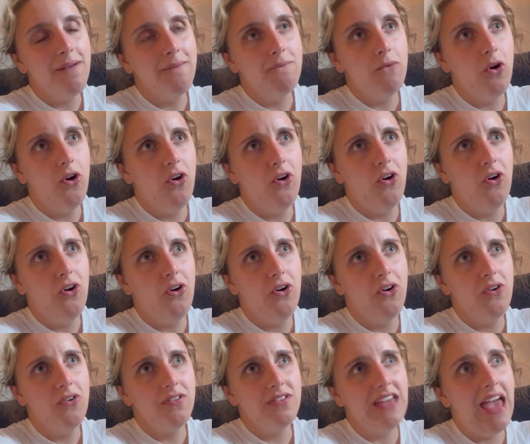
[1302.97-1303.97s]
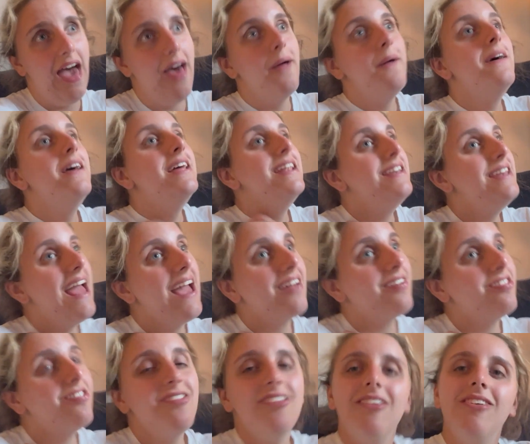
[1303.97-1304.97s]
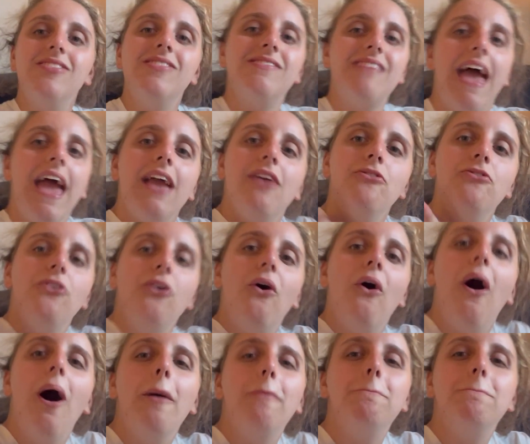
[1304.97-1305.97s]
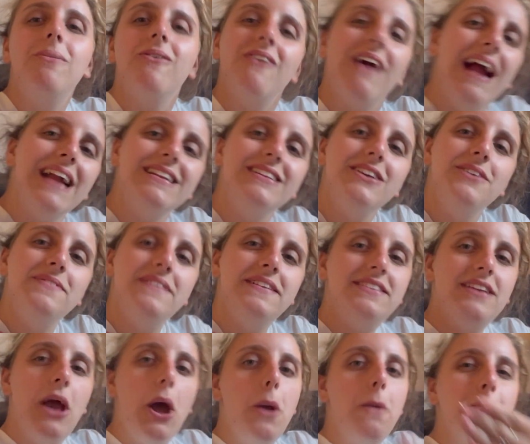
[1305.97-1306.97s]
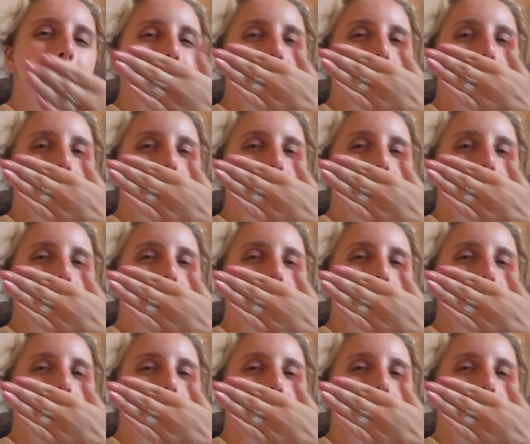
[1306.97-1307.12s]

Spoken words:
or yeah, next Tuesday for a brand new video.